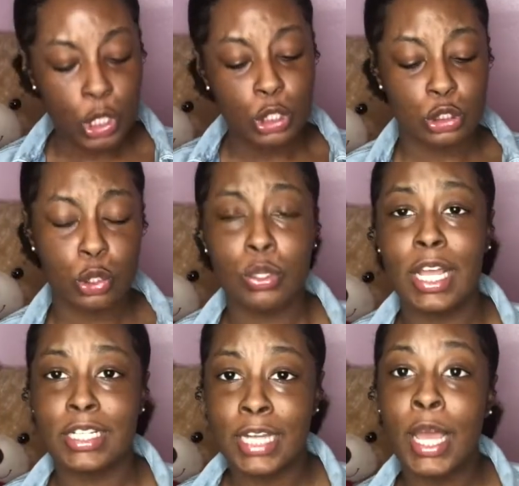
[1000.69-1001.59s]
So
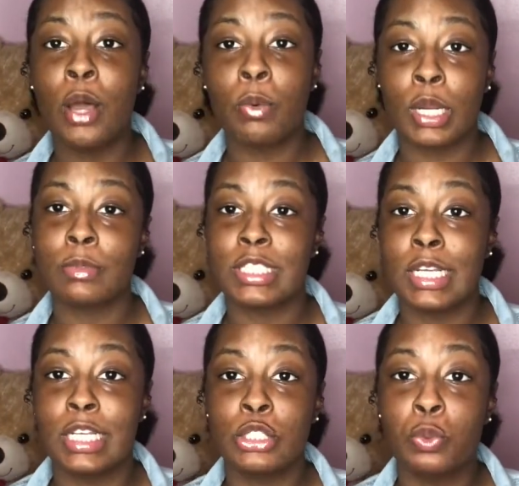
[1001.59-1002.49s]
like now what I'm
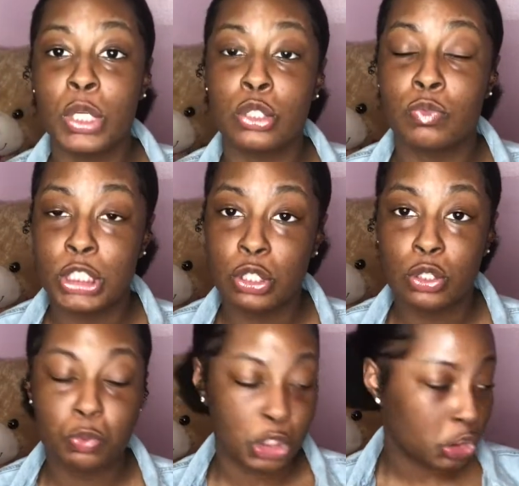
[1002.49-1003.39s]
saying is you want to research
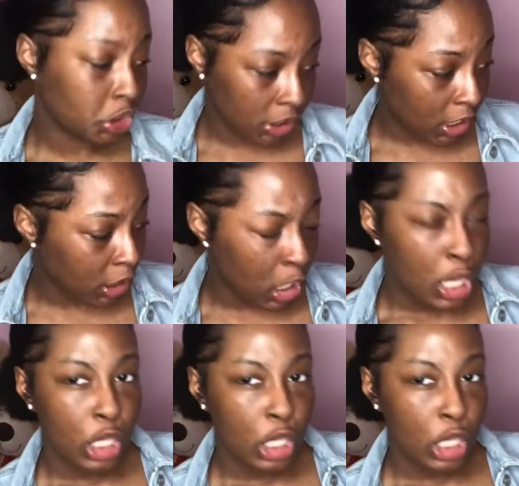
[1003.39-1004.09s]
what you're selling.